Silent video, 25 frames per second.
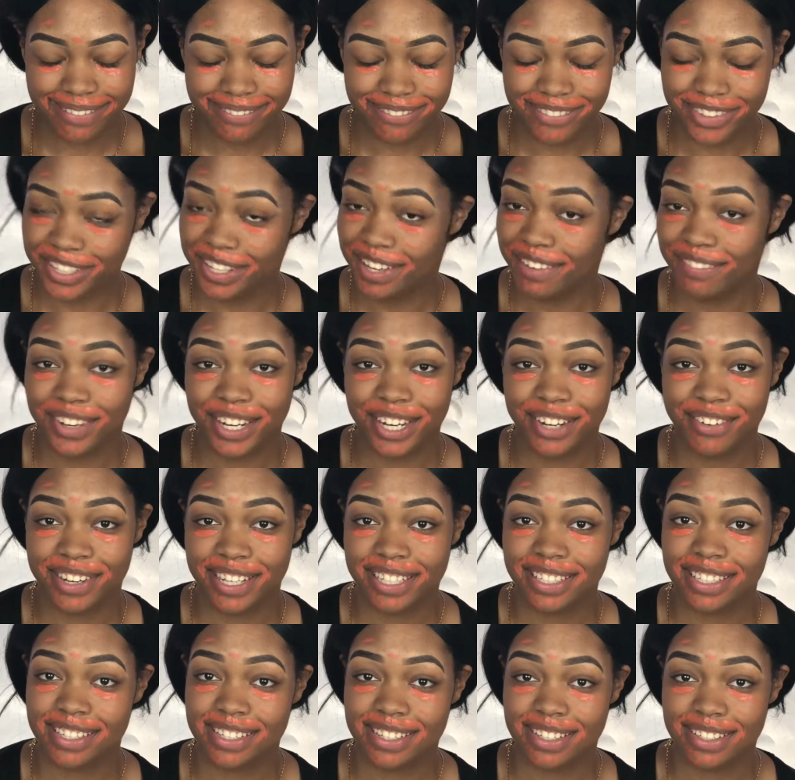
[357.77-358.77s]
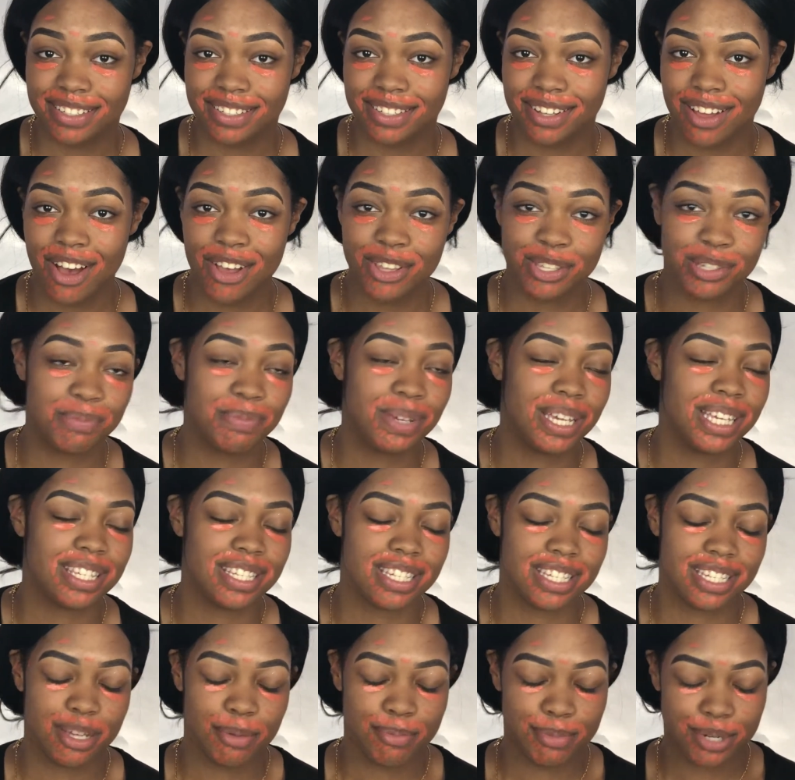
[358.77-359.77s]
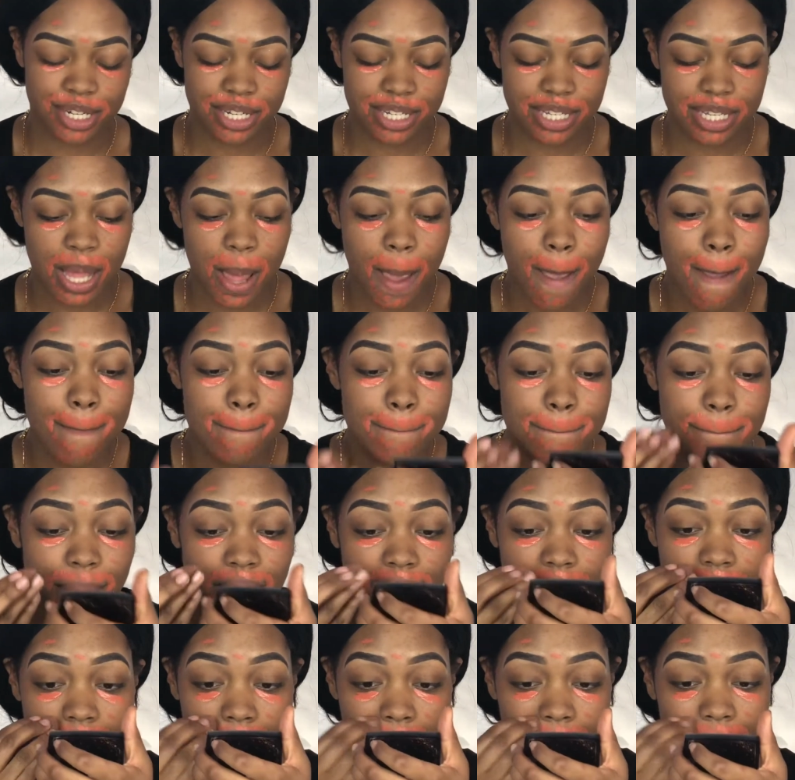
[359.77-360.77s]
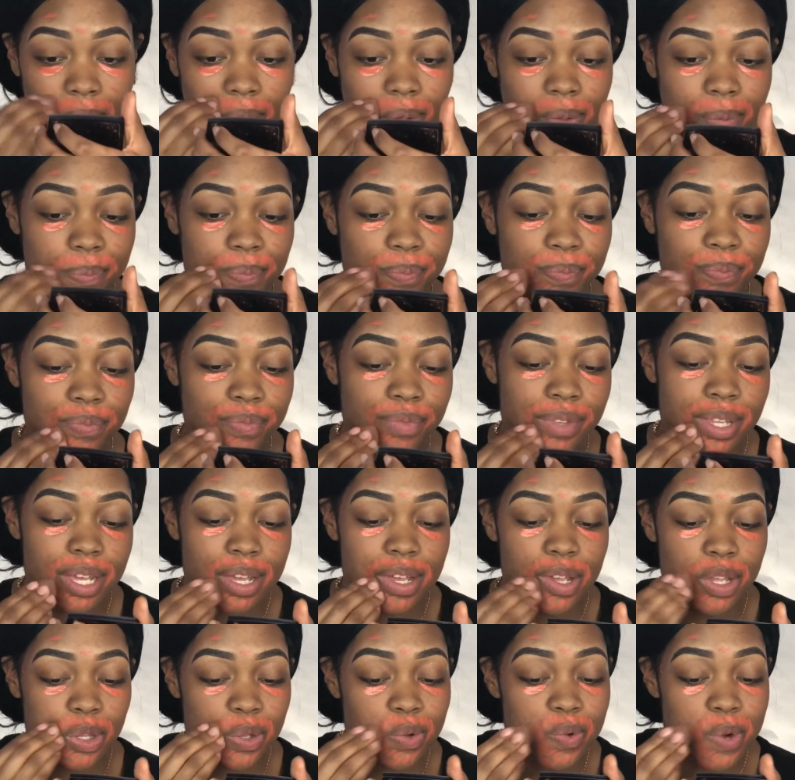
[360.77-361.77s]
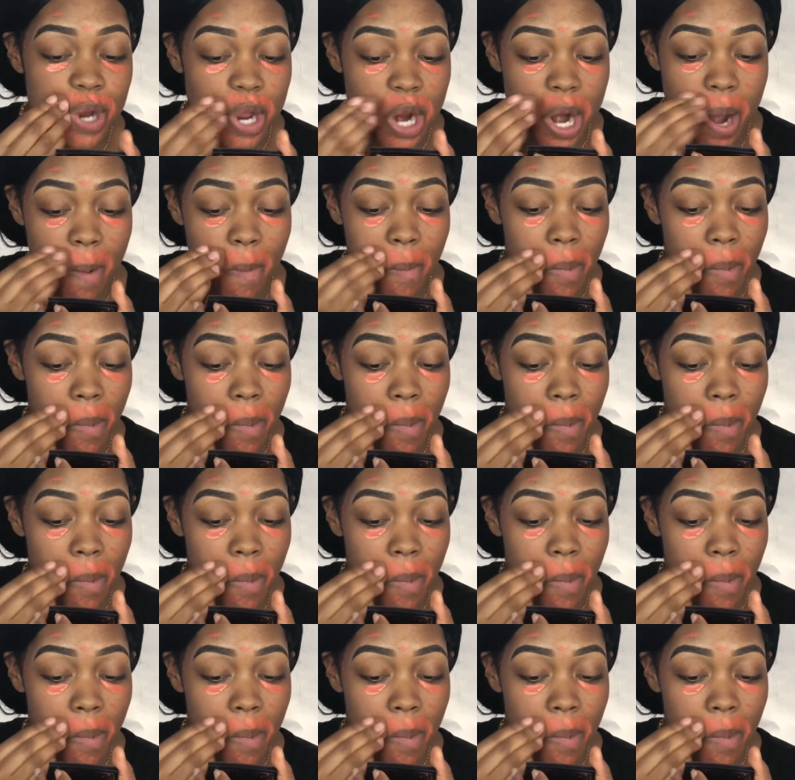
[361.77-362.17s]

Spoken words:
for that very reason. Also because it shimmers. But yeah, so we're gonna